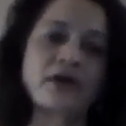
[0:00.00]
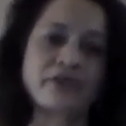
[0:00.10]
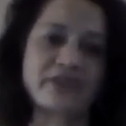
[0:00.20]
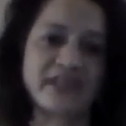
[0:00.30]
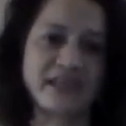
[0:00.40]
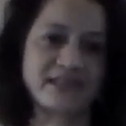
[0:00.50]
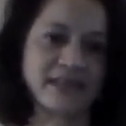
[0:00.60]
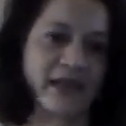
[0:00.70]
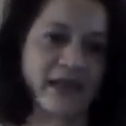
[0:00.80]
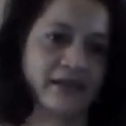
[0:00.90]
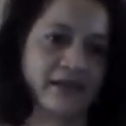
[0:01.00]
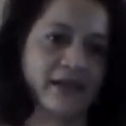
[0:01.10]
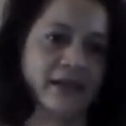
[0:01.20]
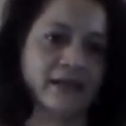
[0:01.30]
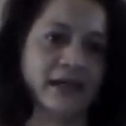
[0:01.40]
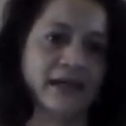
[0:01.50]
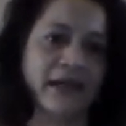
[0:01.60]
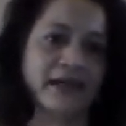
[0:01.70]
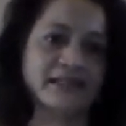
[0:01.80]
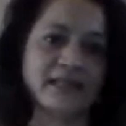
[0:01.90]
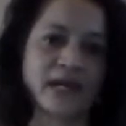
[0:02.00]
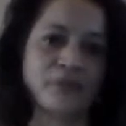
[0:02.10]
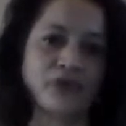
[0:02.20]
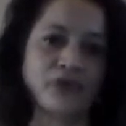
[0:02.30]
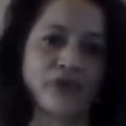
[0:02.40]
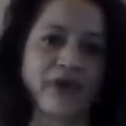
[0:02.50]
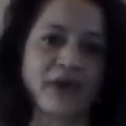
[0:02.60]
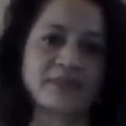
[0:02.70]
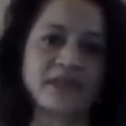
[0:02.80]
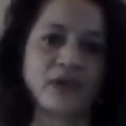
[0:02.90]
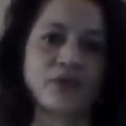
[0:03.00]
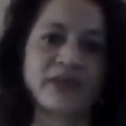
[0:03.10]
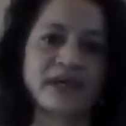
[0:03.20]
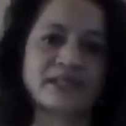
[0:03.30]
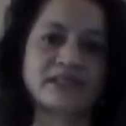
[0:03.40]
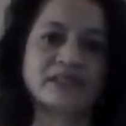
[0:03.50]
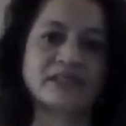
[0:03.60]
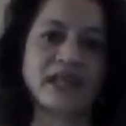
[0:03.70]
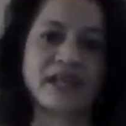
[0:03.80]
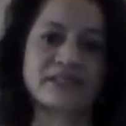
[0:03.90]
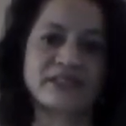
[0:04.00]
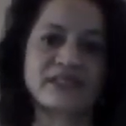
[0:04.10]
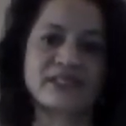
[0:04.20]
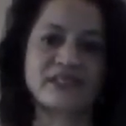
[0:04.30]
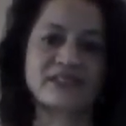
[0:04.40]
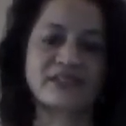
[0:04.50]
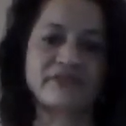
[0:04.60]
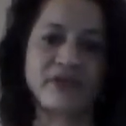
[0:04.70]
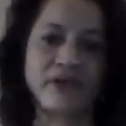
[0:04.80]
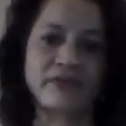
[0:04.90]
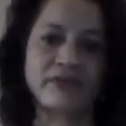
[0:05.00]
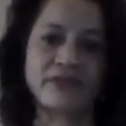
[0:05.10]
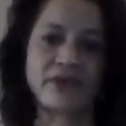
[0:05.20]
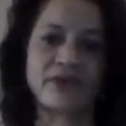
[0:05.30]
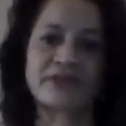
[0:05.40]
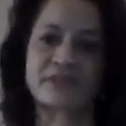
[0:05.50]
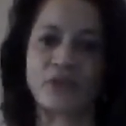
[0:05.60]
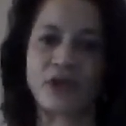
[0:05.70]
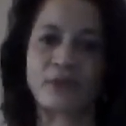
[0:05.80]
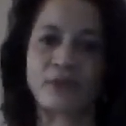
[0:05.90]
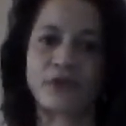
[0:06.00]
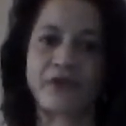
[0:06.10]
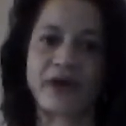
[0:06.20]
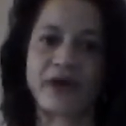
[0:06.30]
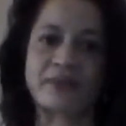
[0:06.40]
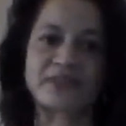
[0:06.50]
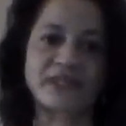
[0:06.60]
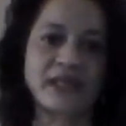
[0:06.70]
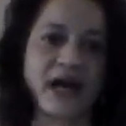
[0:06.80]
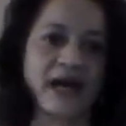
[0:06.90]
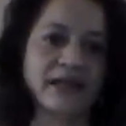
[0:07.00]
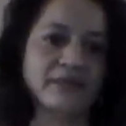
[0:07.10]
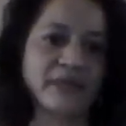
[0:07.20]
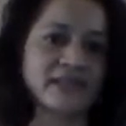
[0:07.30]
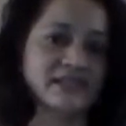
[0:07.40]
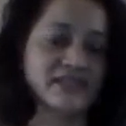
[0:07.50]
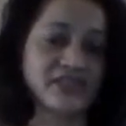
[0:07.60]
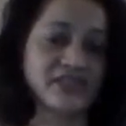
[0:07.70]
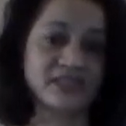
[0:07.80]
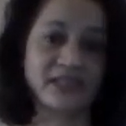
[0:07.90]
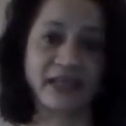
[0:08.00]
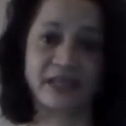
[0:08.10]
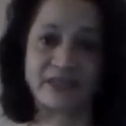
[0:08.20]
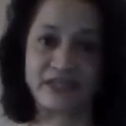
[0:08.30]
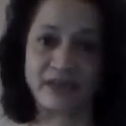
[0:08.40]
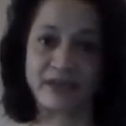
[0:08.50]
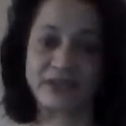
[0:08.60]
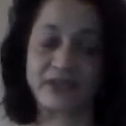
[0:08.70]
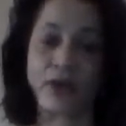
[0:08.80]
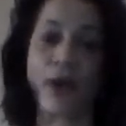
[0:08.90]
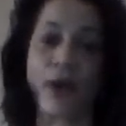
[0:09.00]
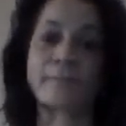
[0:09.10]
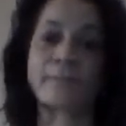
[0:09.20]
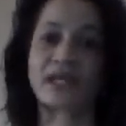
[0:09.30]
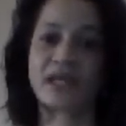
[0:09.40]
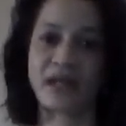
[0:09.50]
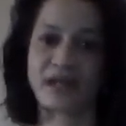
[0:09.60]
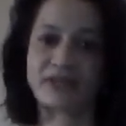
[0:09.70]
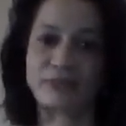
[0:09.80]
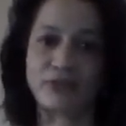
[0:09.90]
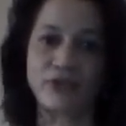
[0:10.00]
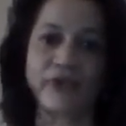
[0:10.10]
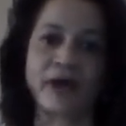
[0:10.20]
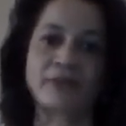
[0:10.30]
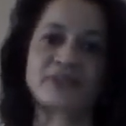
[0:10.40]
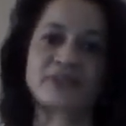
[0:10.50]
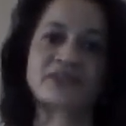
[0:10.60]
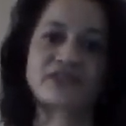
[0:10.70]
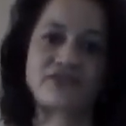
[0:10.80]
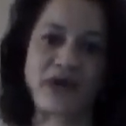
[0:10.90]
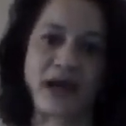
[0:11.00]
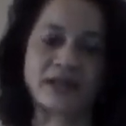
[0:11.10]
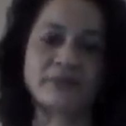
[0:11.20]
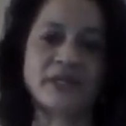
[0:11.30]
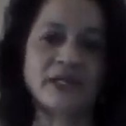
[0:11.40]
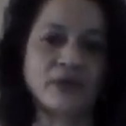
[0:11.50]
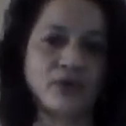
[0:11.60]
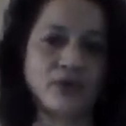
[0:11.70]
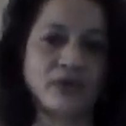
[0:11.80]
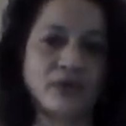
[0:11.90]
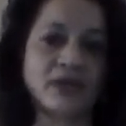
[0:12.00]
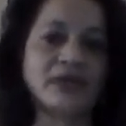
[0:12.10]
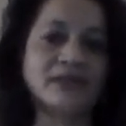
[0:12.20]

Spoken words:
Critics say that Head Start programs are only as good as the teachers involved. Smaller programs can hire the best teachers and get results, but larger programs attract mediocre